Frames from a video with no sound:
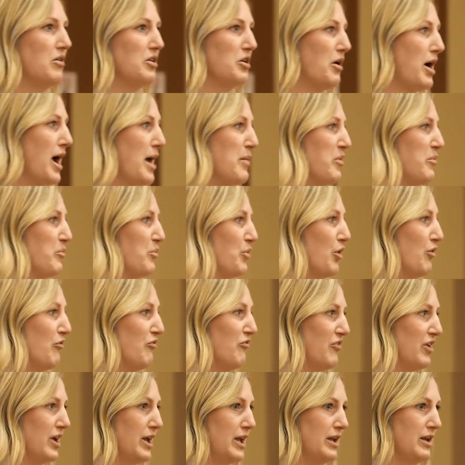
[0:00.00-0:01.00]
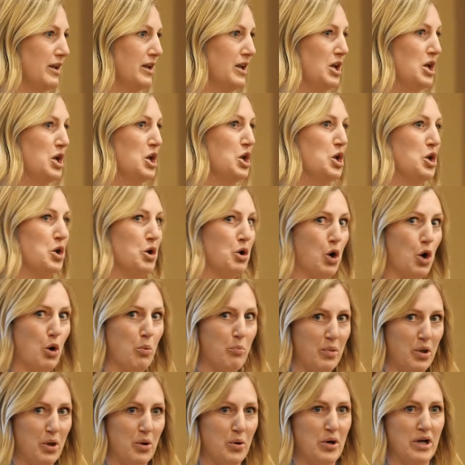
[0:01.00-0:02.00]
your ibuprofen, your
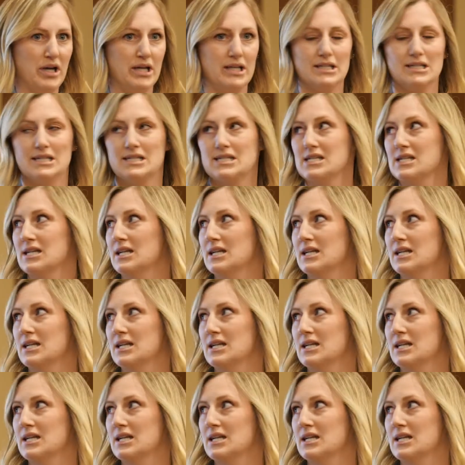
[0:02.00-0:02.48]
opioids.